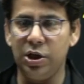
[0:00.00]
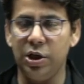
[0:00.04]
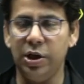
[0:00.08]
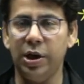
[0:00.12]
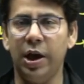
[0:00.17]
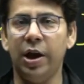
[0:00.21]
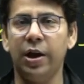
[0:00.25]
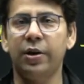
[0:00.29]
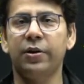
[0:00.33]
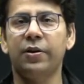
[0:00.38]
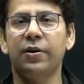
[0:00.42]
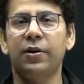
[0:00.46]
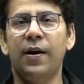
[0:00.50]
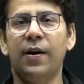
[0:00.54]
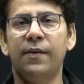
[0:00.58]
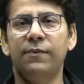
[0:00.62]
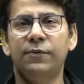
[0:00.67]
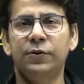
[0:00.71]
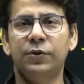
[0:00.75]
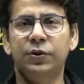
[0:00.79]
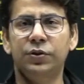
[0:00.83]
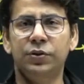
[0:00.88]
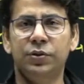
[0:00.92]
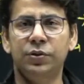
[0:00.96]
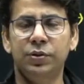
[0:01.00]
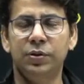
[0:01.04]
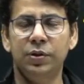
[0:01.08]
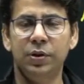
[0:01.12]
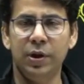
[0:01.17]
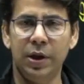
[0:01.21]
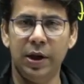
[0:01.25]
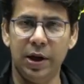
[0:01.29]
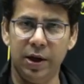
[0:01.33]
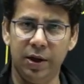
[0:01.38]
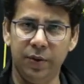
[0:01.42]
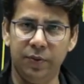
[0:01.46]
aircrafts,
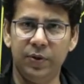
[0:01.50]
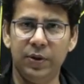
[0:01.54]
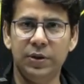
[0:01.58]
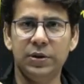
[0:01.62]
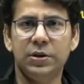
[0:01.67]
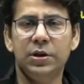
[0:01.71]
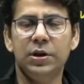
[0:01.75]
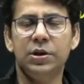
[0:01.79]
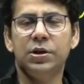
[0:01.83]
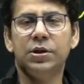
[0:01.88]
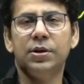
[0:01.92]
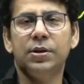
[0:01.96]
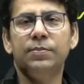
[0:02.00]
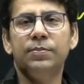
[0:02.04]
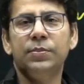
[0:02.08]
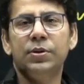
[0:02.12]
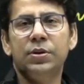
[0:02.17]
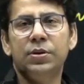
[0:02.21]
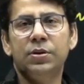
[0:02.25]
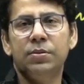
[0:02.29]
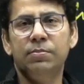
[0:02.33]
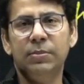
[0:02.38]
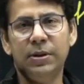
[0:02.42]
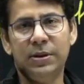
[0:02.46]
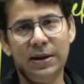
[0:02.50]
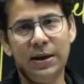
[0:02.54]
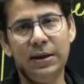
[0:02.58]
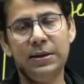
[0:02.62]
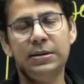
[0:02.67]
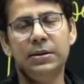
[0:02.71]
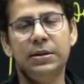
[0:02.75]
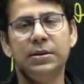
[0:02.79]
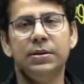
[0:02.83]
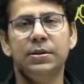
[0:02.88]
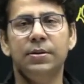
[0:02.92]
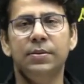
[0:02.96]
air defense systems, missile
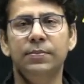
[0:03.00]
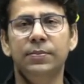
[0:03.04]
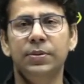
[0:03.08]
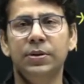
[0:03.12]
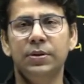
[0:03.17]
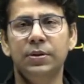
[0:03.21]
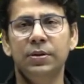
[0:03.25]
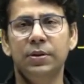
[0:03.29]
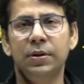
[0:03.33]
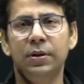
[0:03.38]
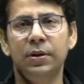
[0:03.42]
systems,